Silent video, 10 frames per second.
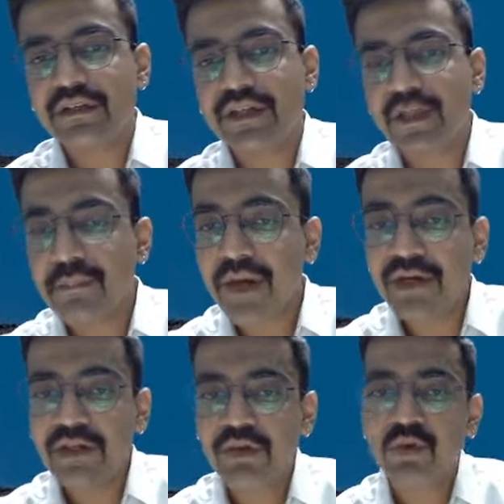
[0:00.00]

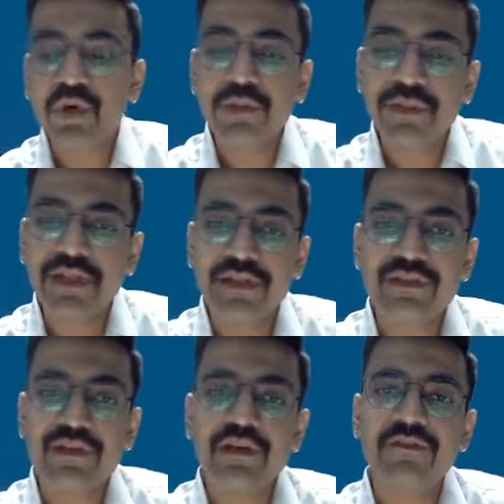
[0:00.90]
demand could be
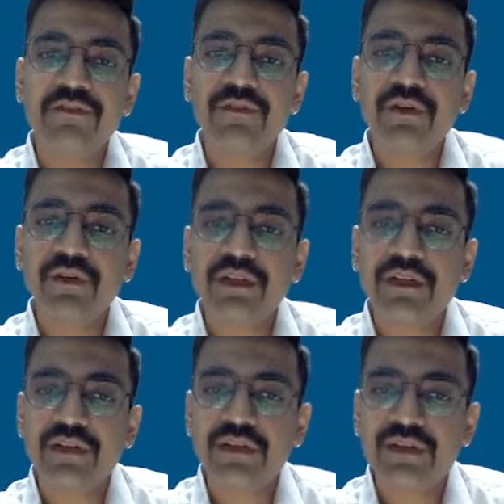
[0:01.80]
less if
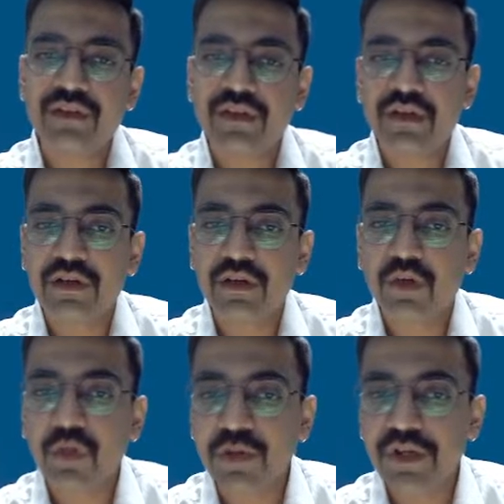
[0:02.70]
this
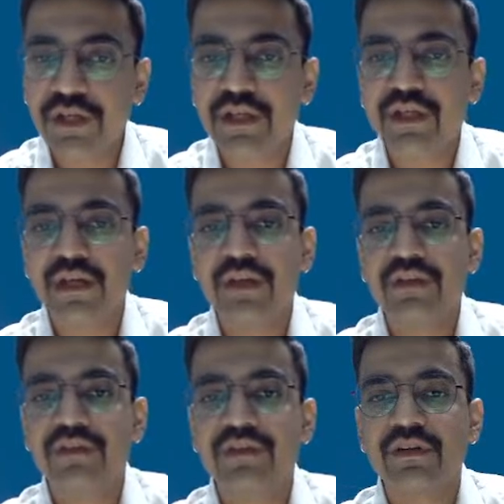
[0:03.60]
commodity
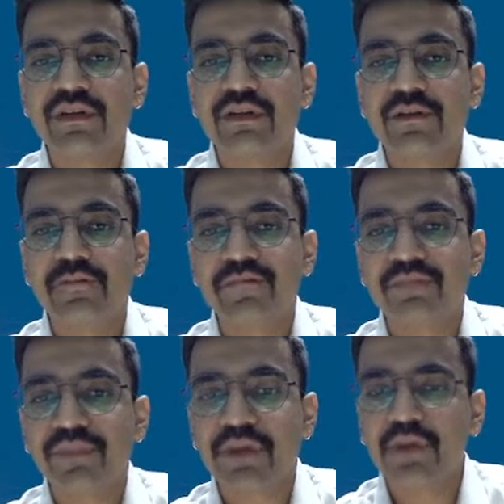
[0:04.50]
is a
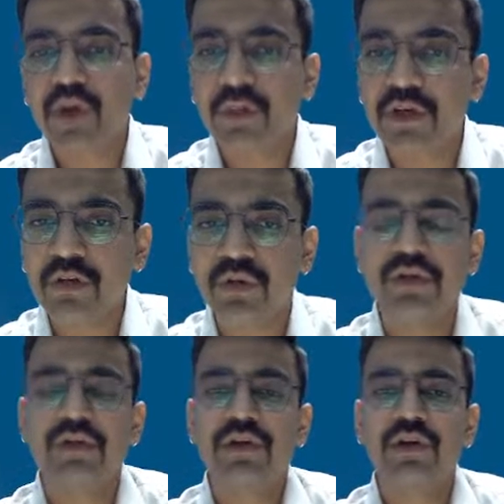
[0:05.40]
normal good
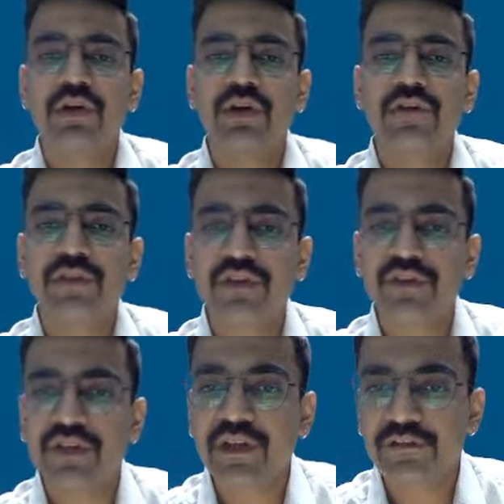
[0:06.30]
or if it is
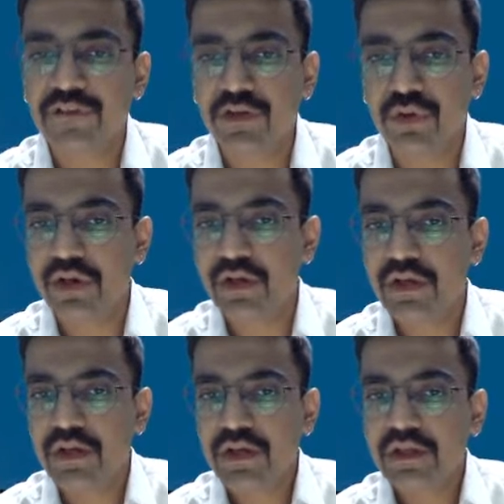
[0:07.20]
a giffen good,
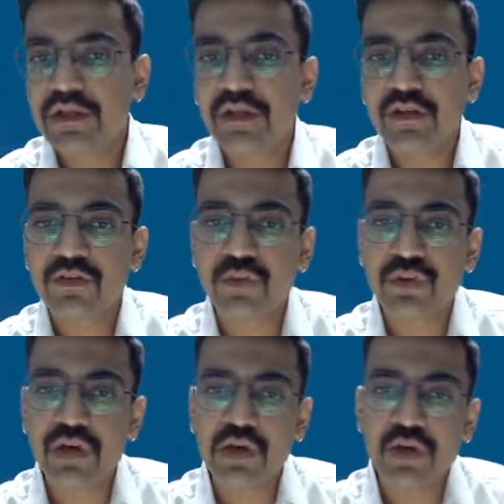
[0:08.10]
right?
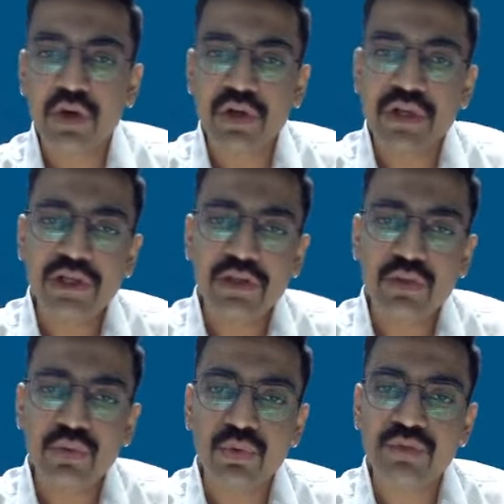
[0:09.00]
So according
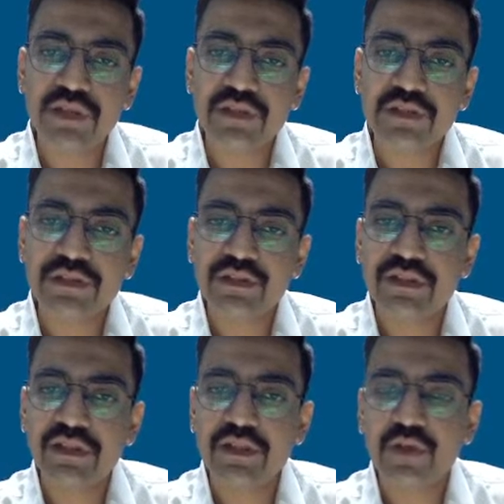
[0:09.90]
to whether
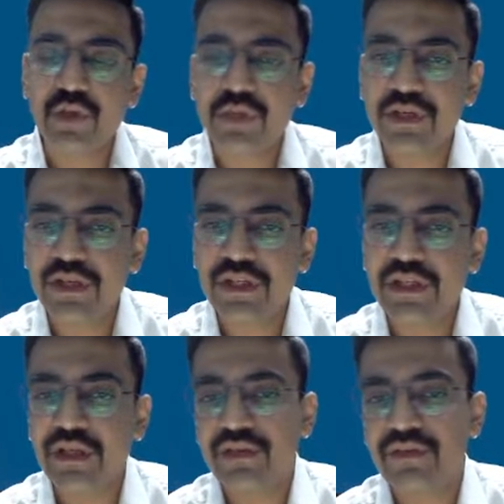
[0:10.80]
the commodity
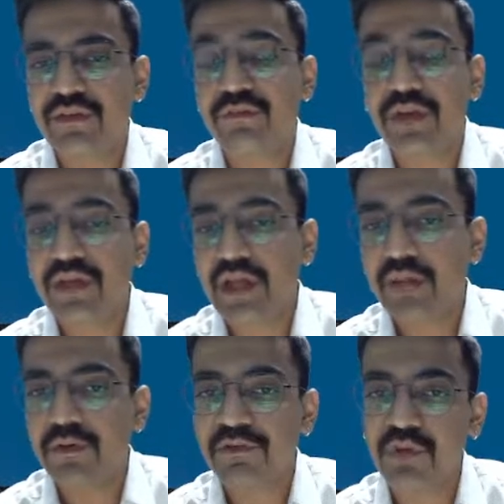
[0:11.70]
is, what
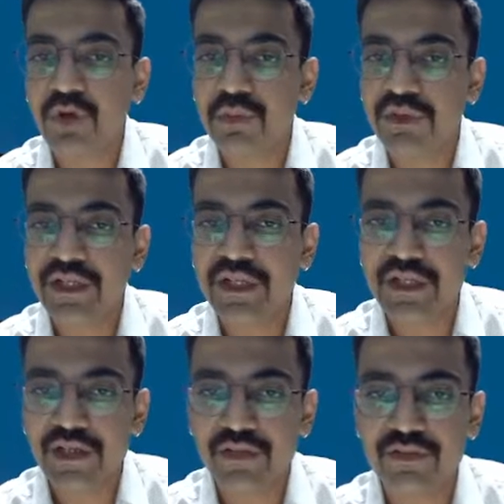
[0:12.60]
type of a commodity
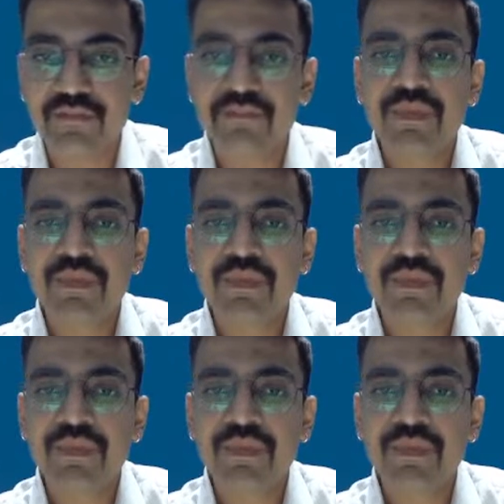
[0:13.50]
is,